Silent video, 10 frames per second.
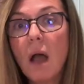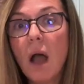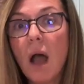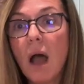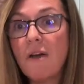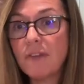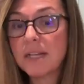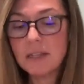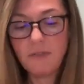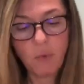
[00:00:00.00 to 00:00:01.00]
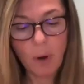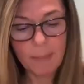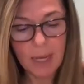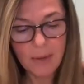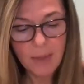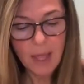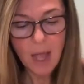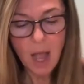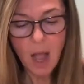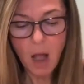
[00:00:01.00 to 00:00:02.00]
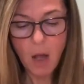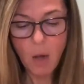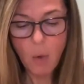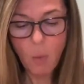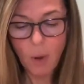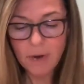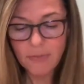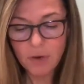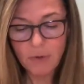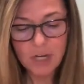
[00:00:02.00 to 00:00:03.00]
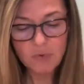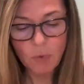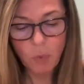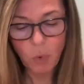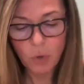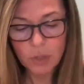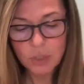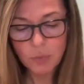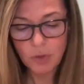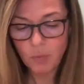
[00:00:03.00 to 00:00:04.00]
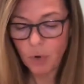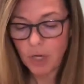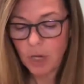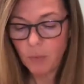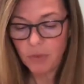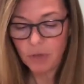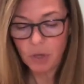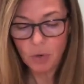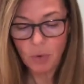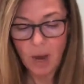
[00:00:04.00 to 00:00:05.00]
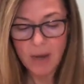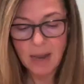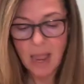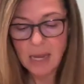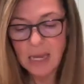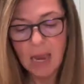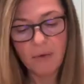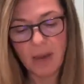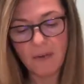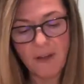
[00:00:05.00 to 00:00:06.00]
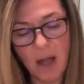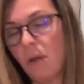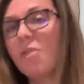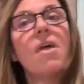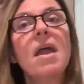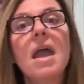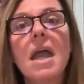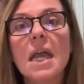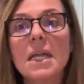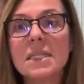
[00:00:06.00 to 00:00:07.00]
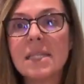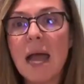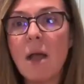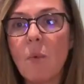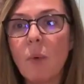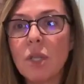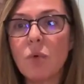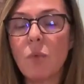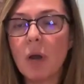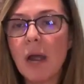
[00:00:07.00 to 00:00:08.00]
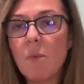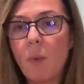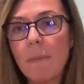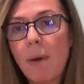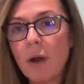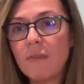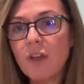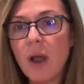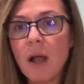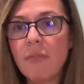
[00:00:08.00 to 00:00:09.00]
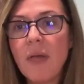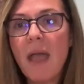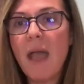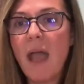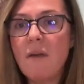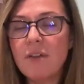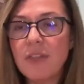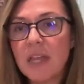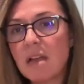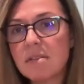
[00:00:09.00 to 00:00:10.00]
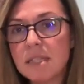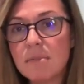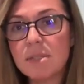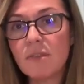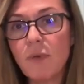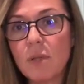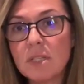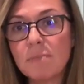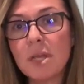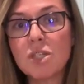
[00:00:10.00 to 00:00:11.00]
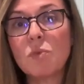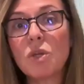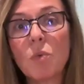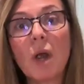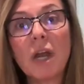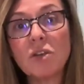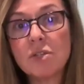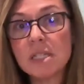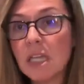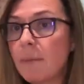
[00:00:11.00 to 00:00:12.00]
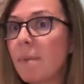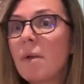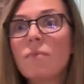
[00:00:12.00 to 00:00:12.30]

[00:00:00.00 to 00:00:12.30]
uh, effective for me. Uh, one of the greatest rewards with working with you on any area of health is that when you work on one part of your health, everything else seems to fall into place. When you work on your sleep,